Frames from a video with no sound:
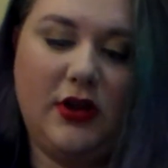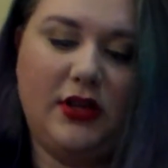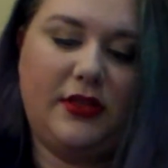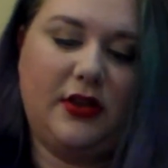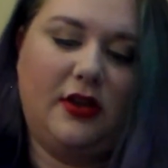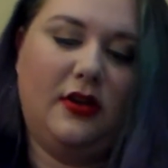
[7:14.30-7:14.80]
it
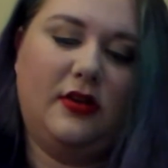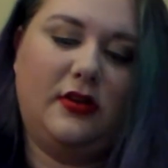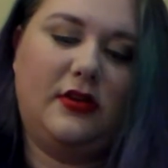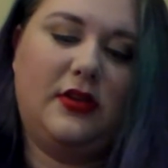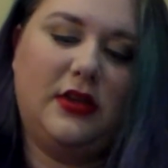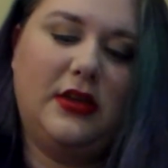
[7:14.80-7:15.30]
right there.
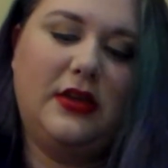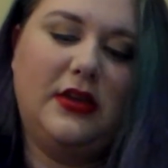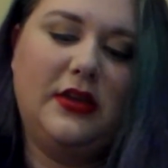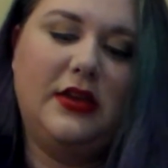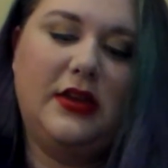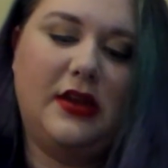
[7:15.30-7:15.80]

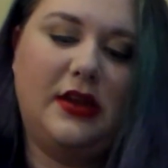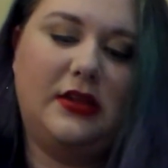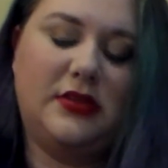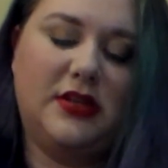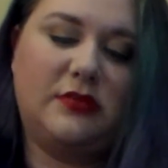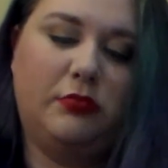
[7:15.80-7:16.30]
And
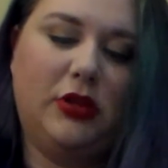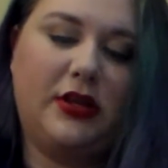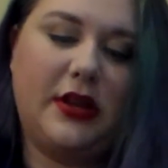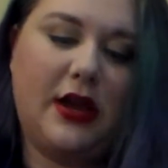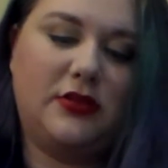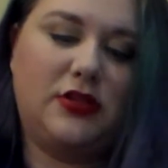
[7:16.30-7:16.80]
it does
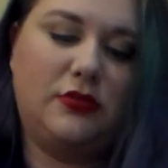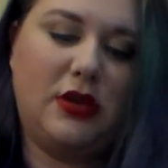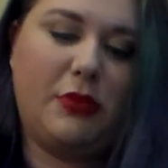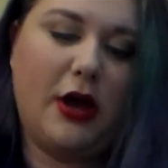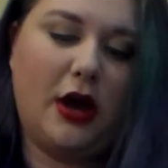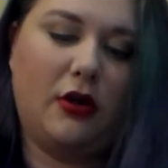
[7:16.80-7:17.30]
blend out to
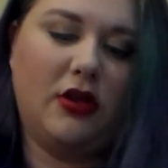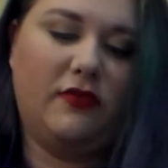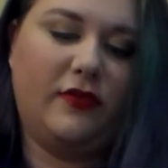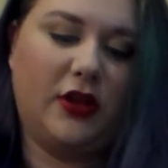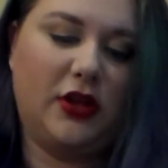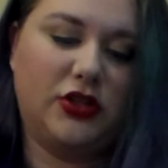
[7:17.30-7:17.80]
a powdery
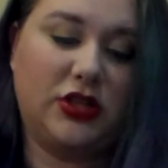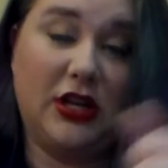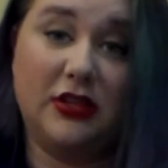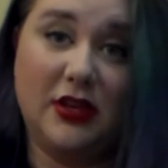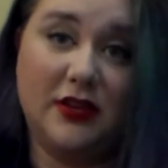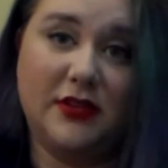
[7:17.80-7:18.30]
finish,
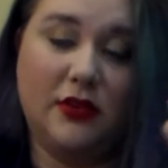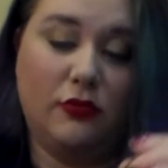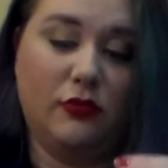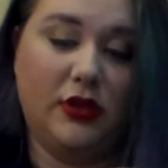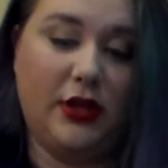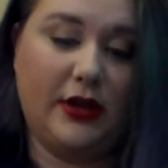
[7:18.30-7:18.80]
and it does look
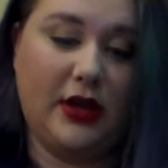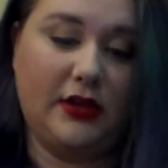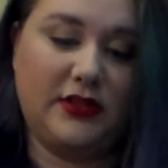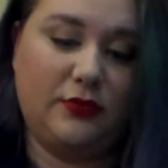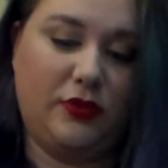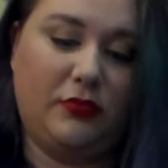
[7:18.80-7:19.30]
really
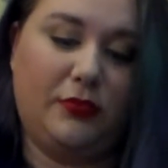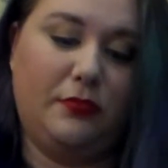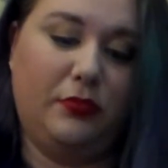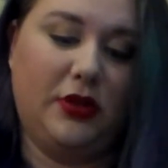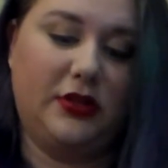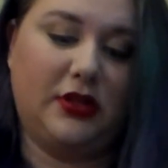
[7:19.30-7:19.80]
nice when
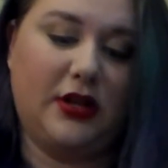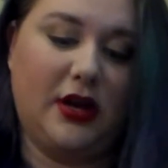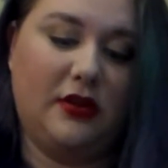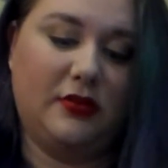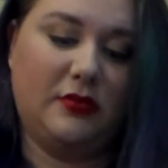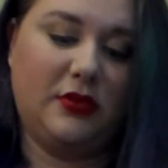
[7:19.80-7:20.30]
blended
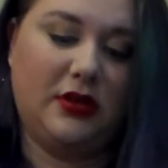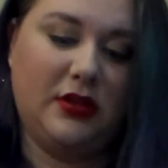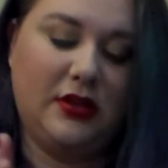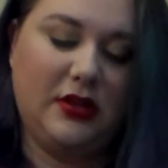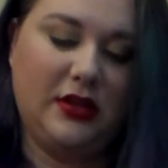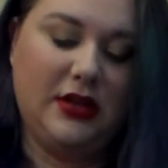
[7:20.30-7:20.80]
out.
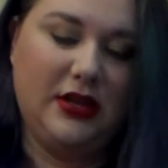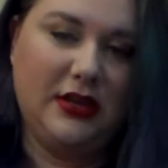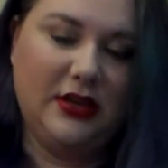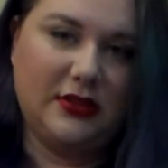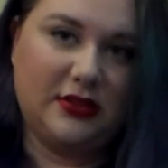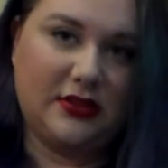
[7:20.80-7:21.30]

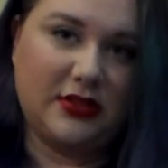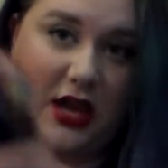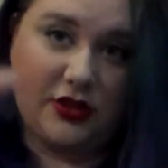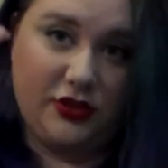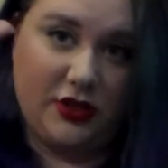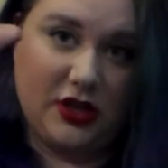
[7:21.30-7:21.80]
This is
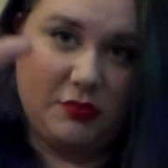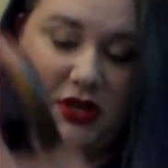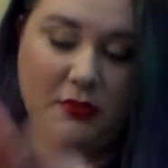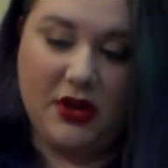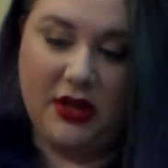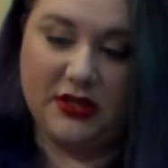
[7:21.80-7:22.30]
actually going to
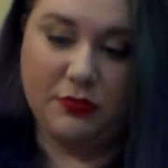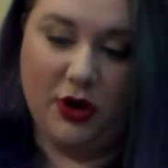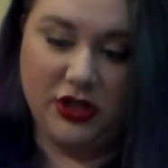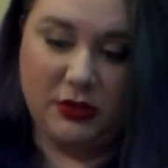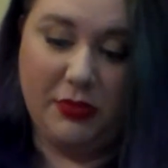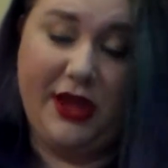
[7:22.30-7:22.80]
be in my next
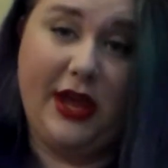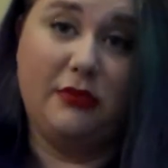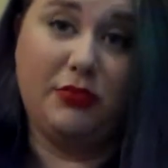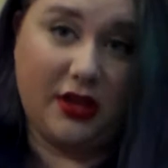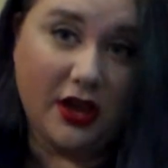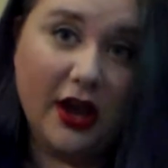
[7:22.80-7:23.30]
project
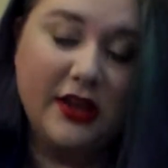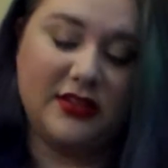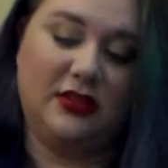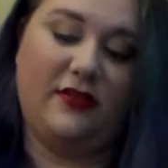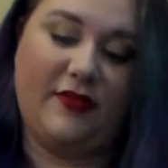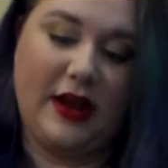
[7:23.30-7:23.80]
pan
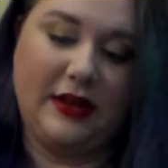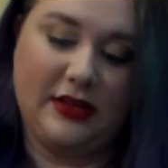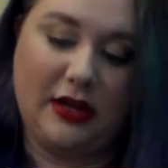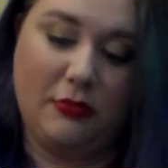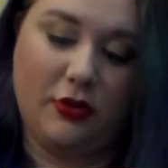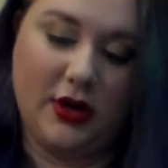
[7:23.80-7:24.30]
because of the fact
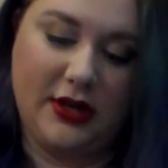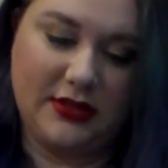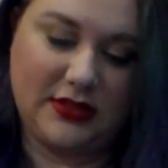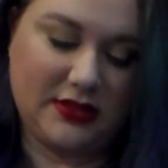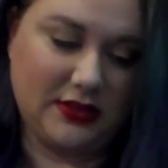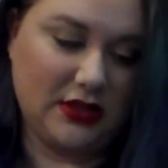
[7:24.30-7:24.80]
that it
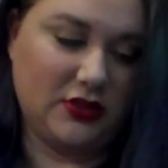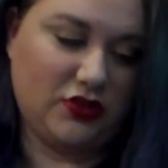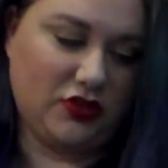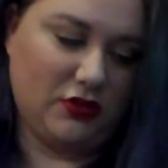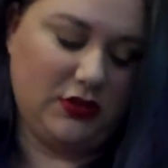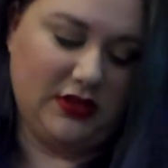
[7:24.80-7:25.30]
breaks
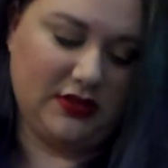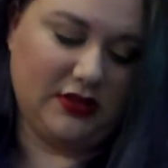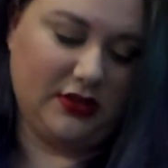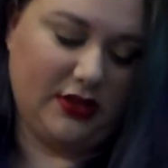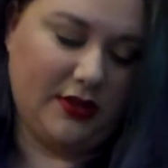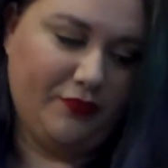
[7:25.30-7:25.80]
so
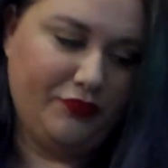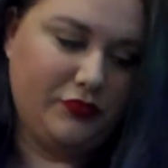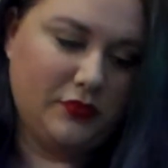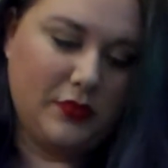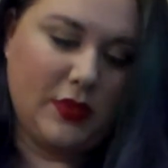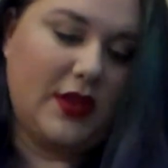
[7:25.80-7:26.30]
easily.
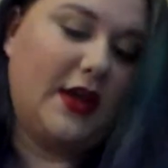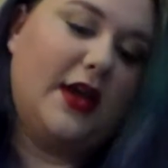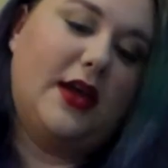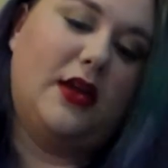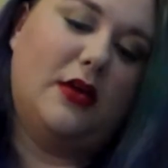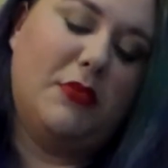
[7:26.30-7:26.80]

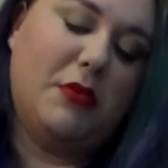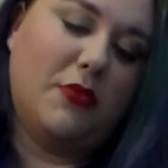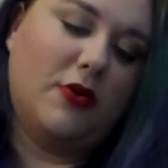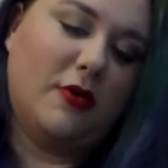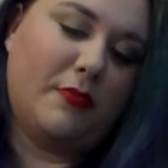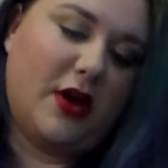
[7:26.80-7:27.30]
And a
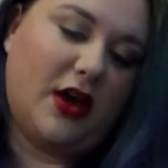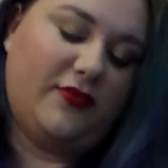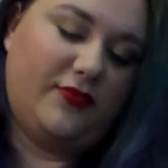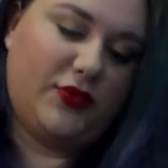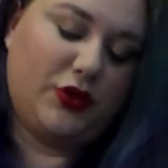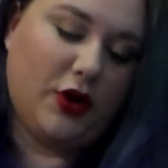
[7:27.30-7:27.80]
member of my
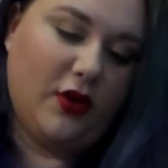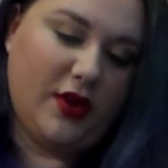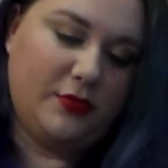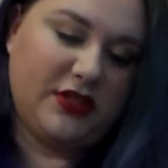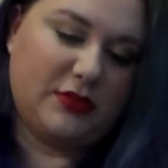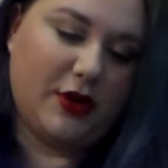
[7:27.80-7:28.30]
12
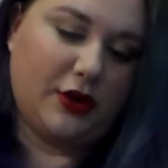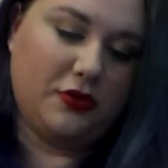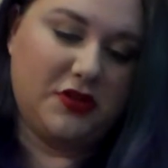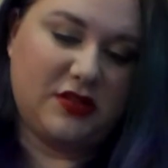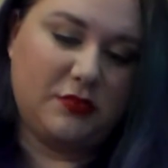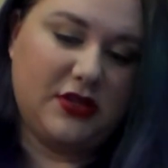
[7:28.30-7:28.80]
Empties by
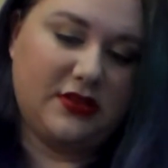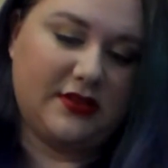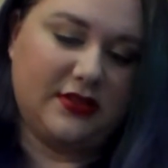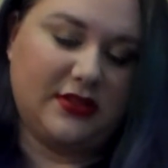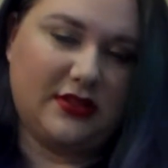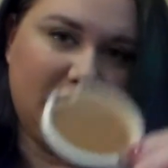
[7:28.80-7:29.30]
Christmas,
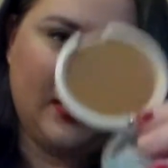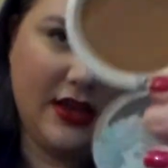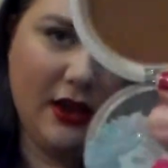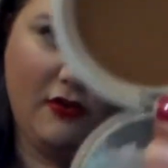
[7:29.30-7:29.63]
this is the